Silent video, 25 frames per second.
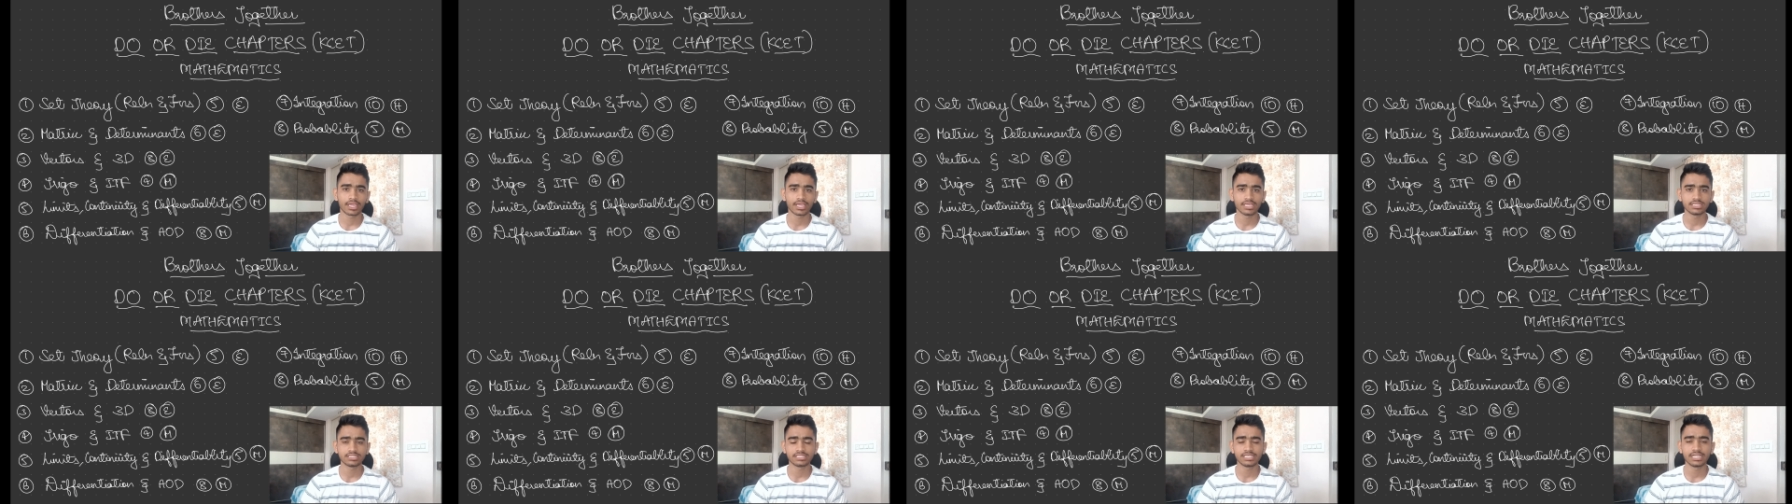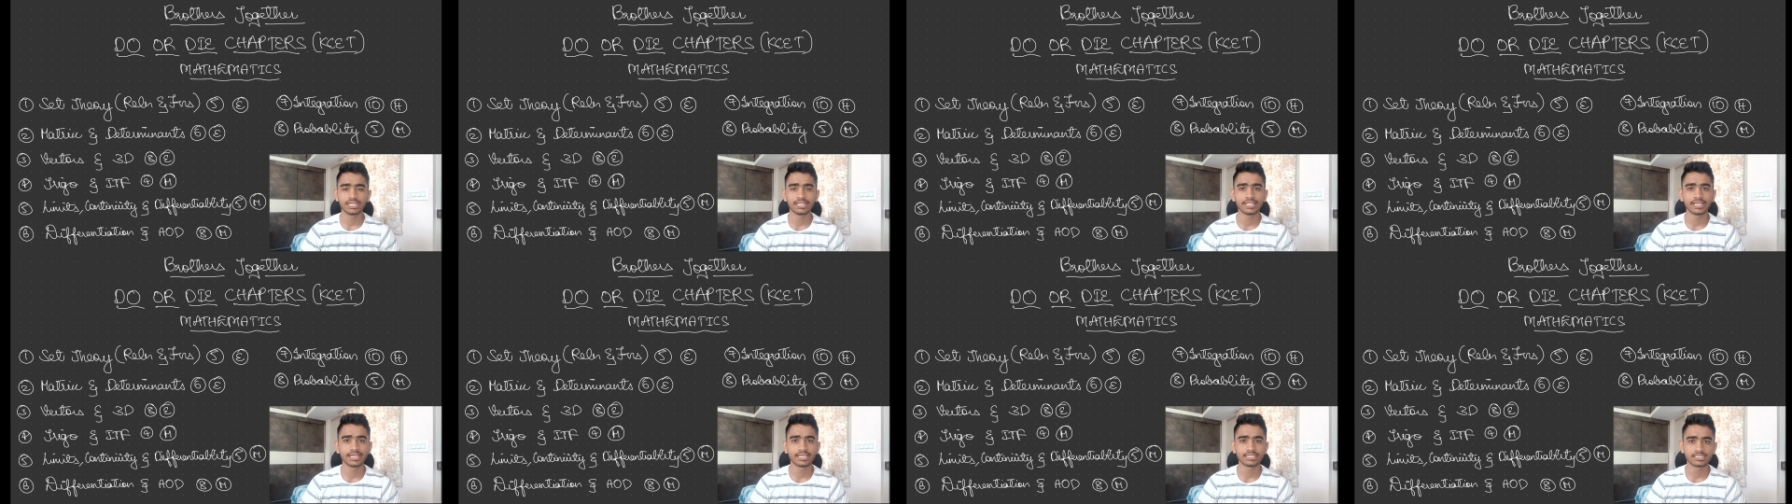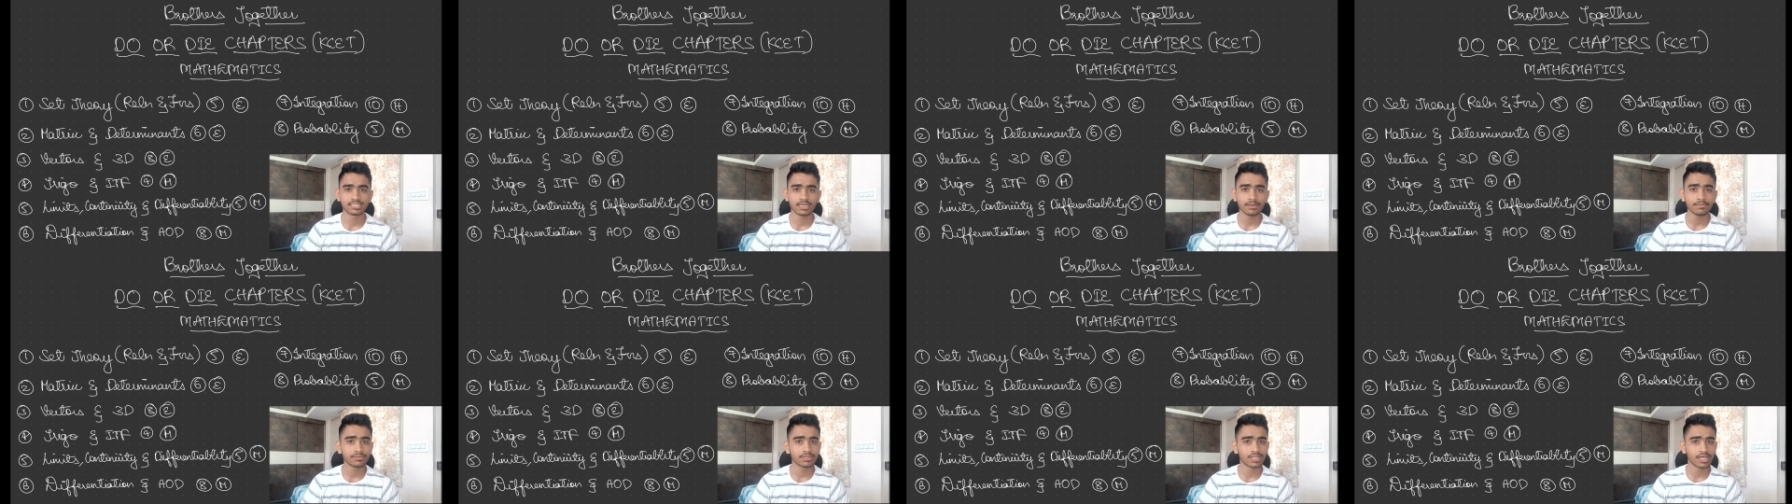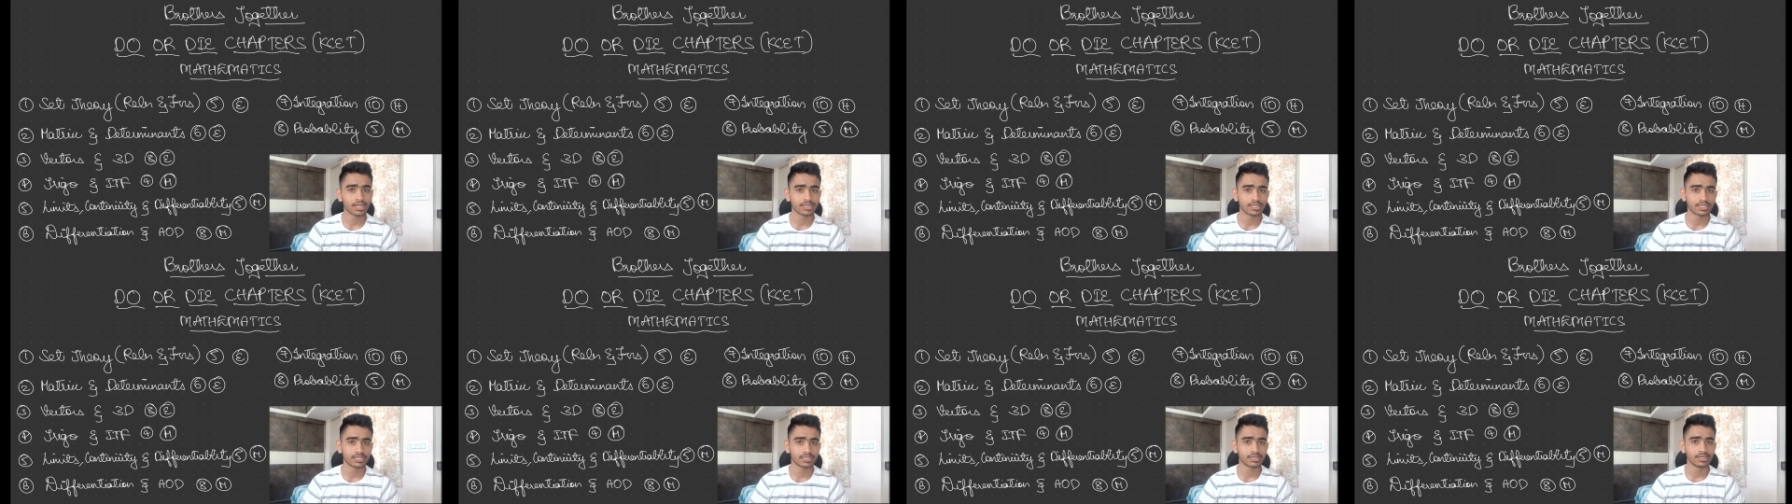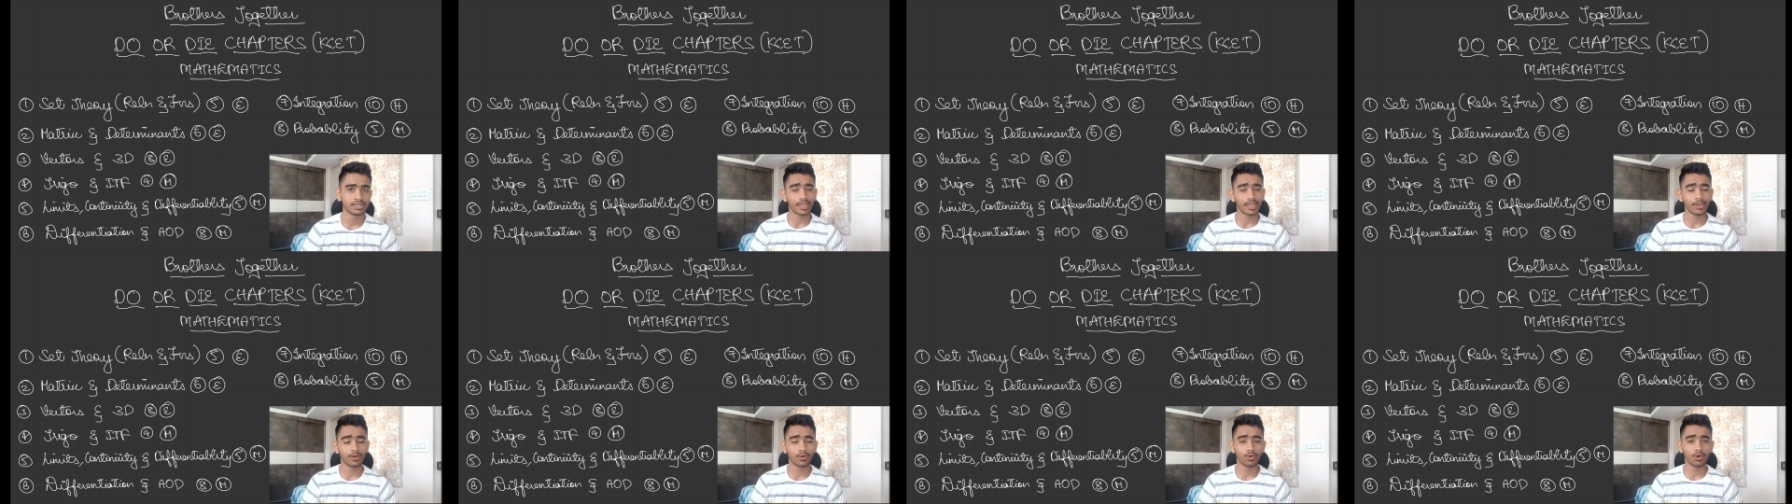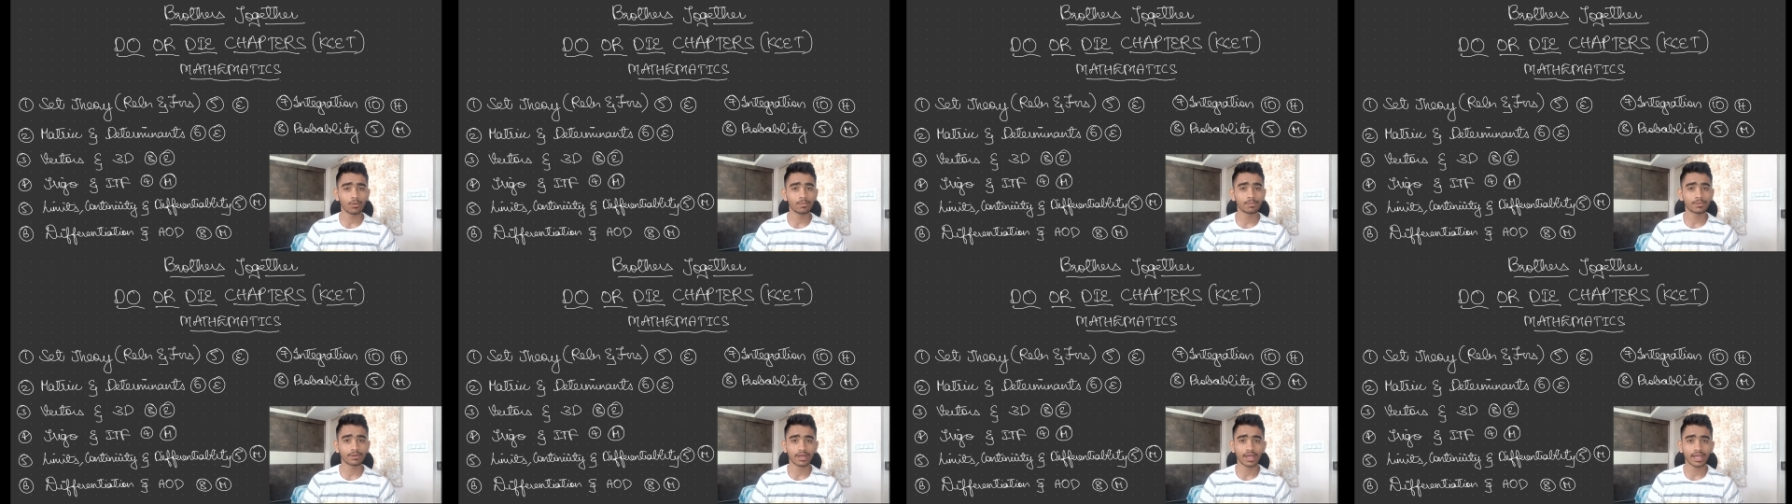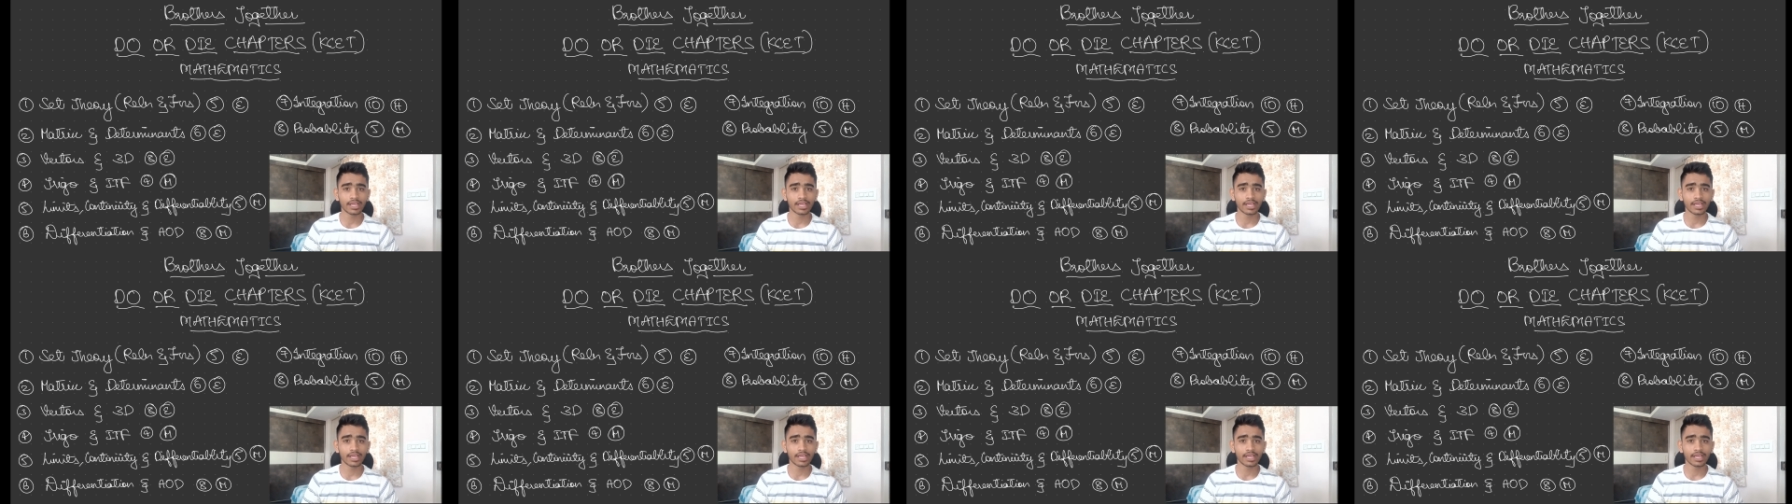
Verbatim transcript: KCET exam that I hope